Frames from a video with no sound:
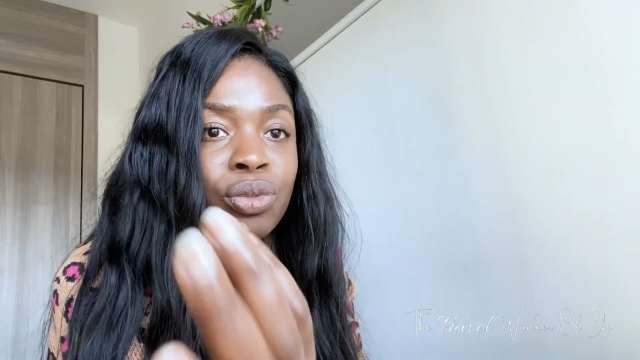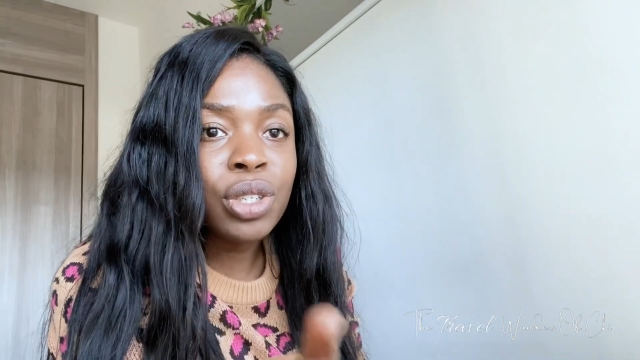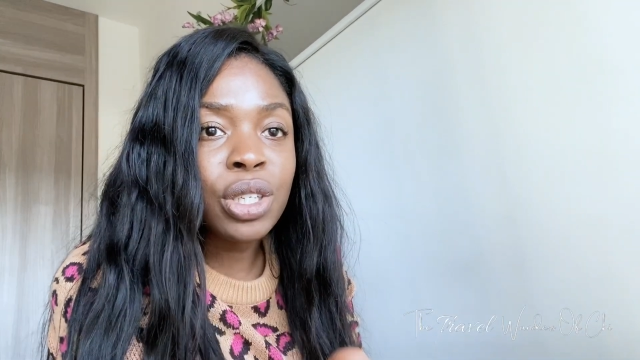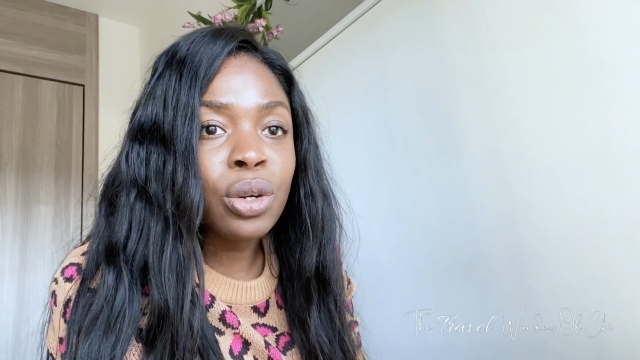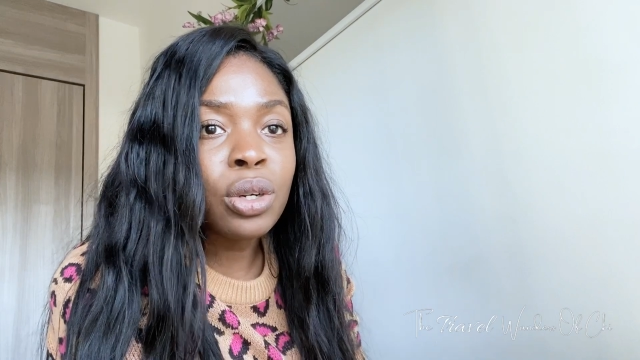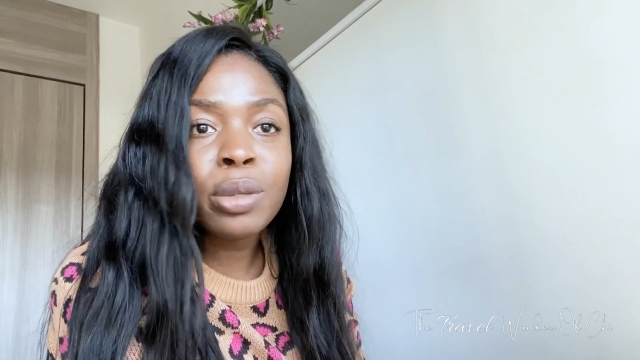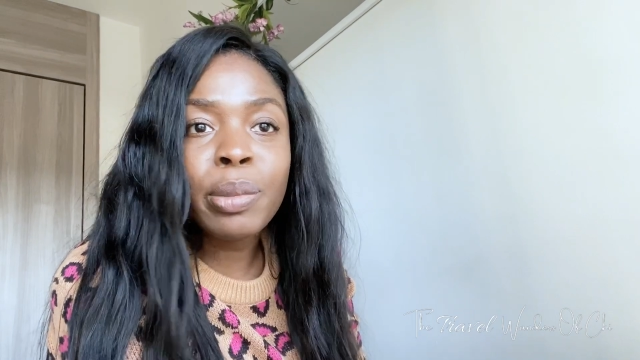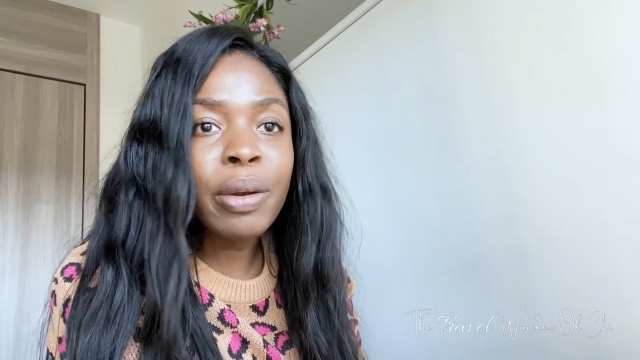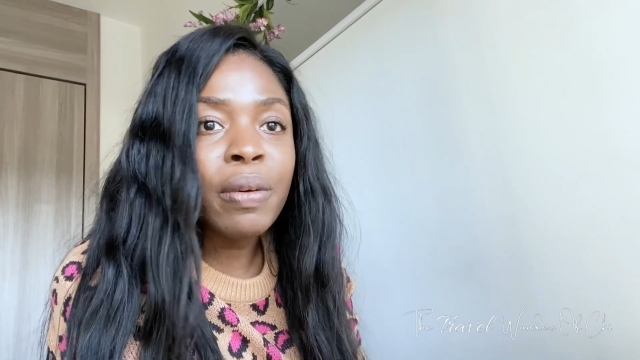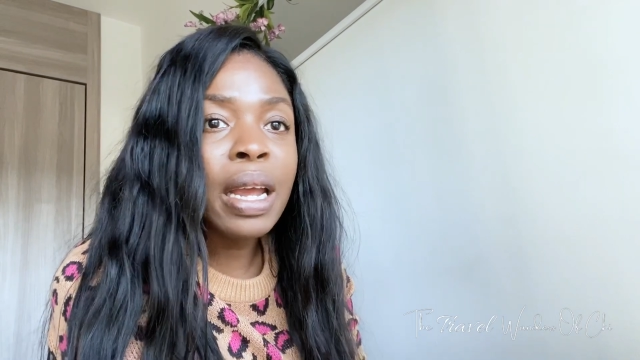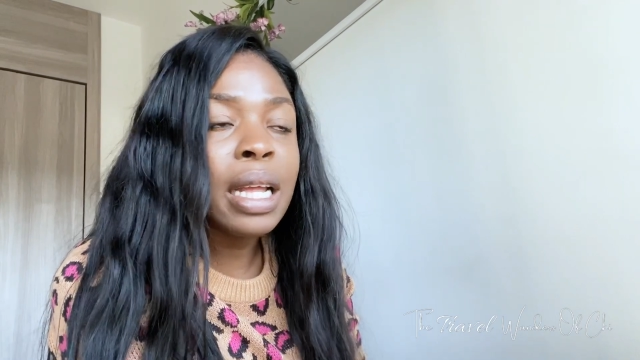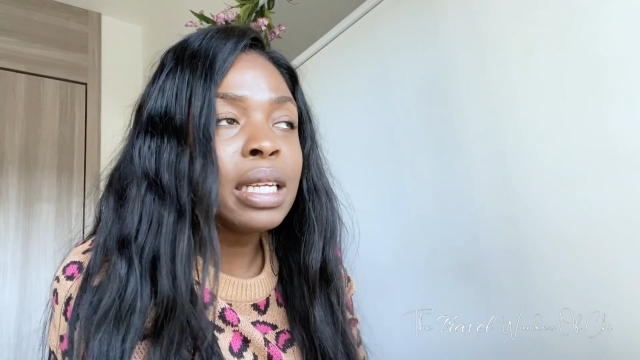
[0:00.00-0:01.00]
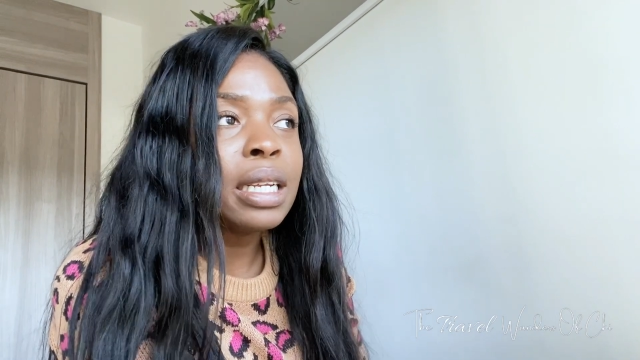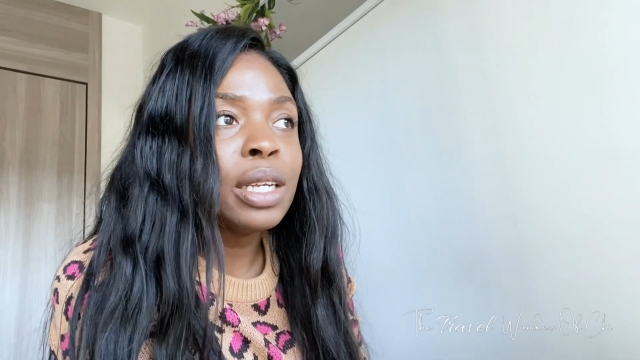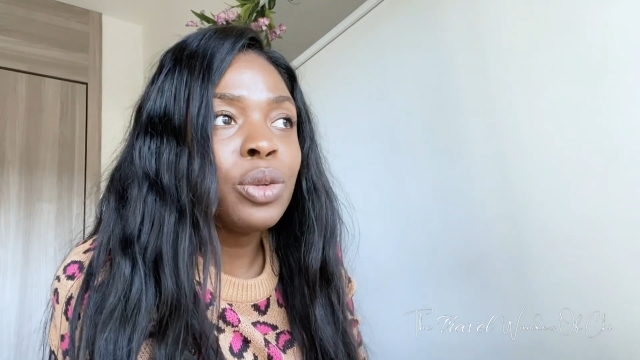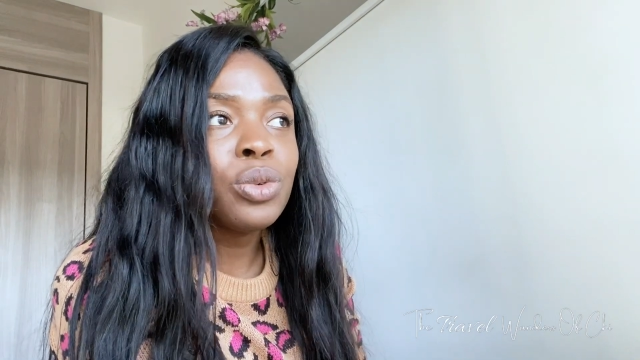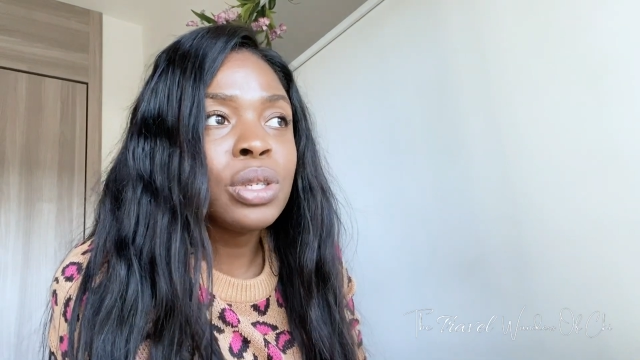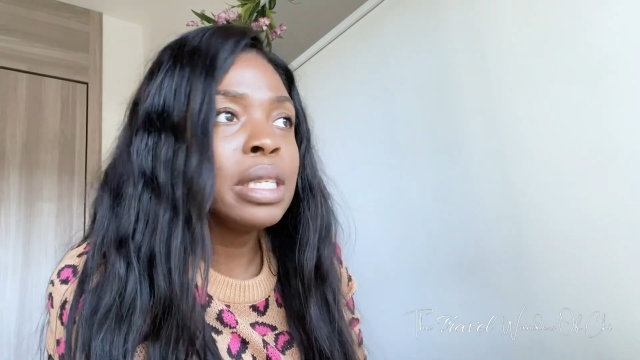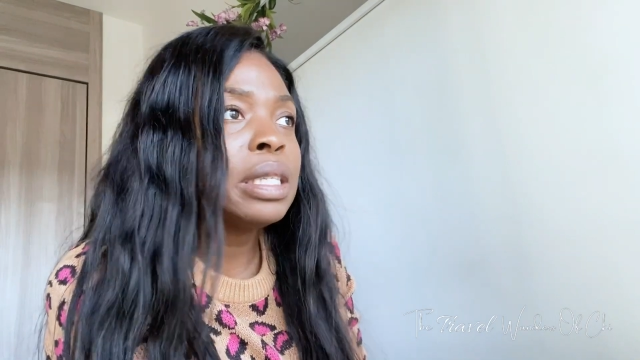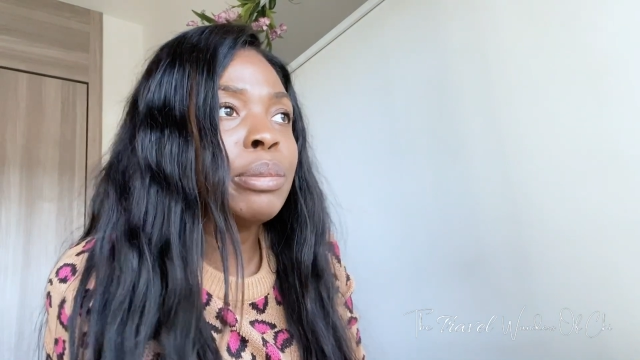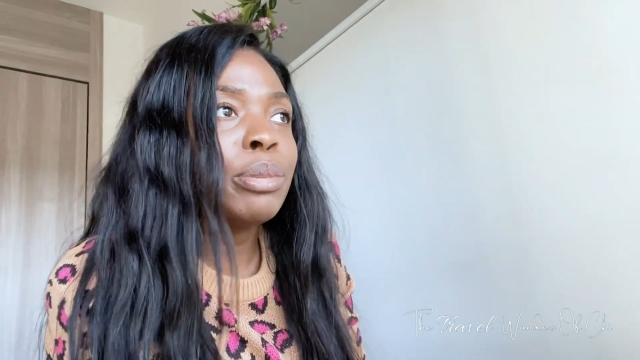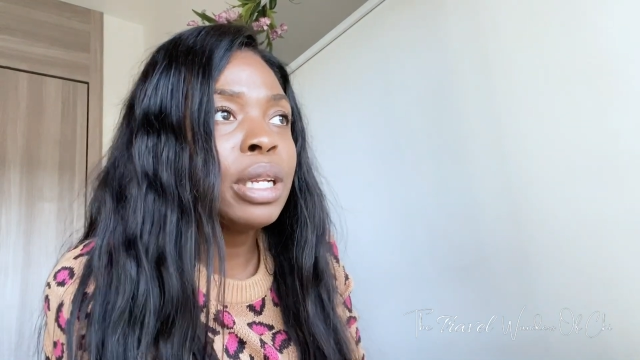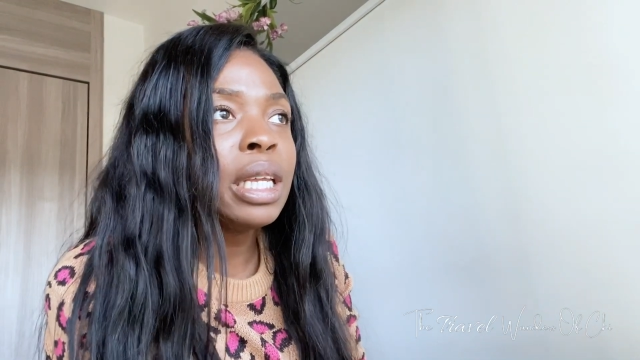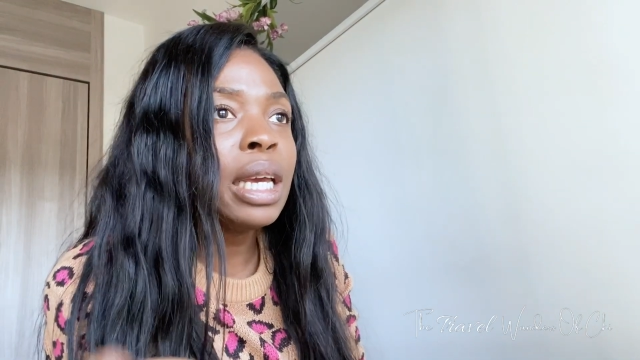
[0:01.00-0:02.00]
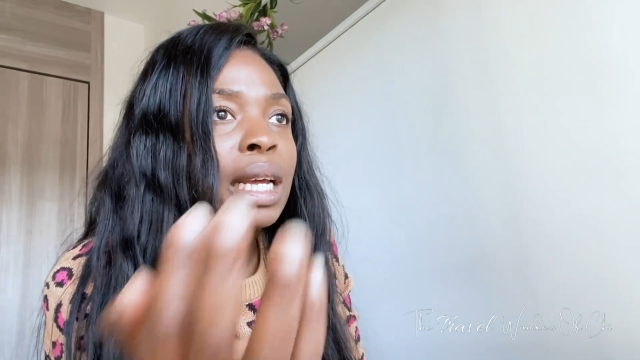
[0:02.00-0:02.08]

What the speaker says: deduct my rent and they don't see the money,